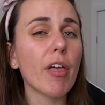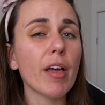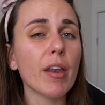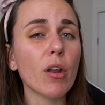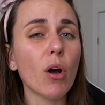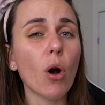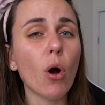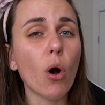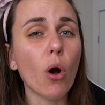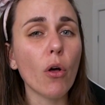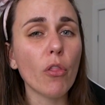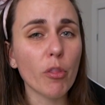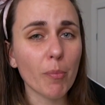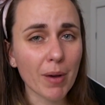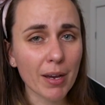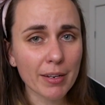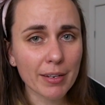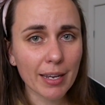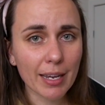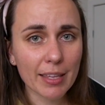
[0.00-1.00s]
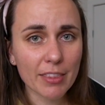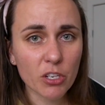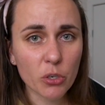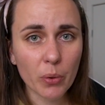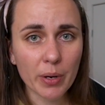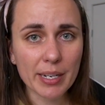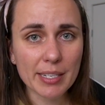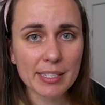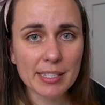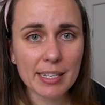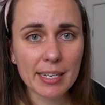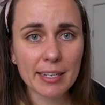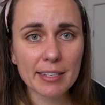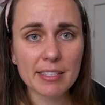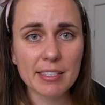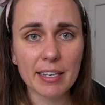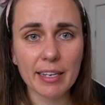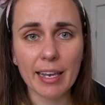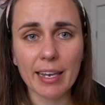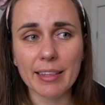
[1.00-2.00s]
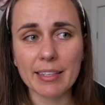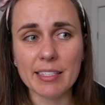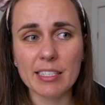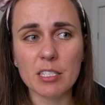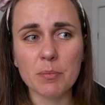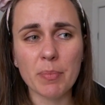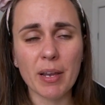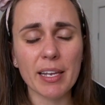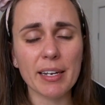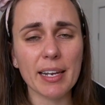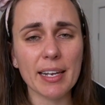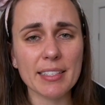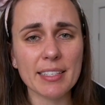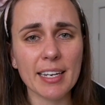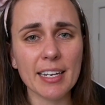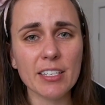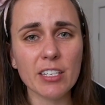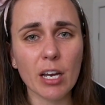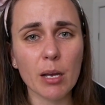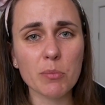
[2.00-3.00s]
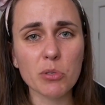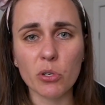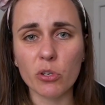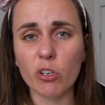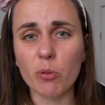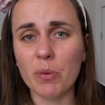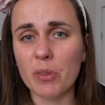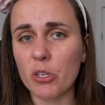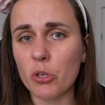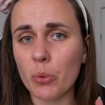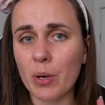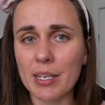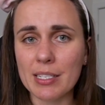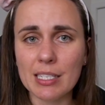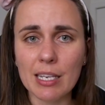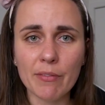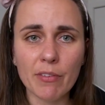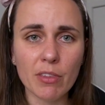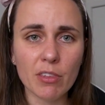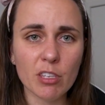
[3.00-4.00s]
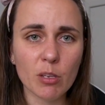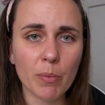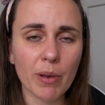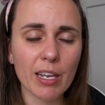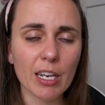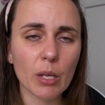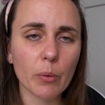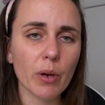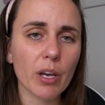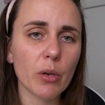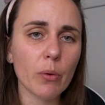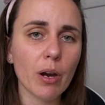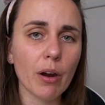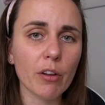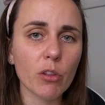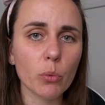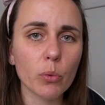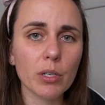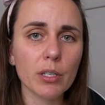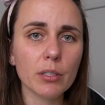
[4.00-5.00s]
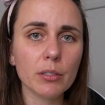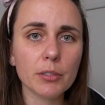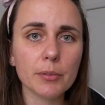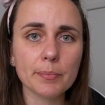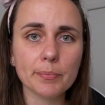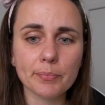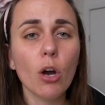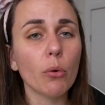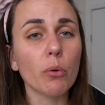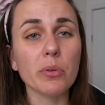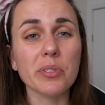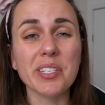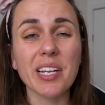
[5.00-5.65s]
Then on the Monday, the 26th, again, this is PDT time, so it could be the 27th, depending where you are in the world, we'll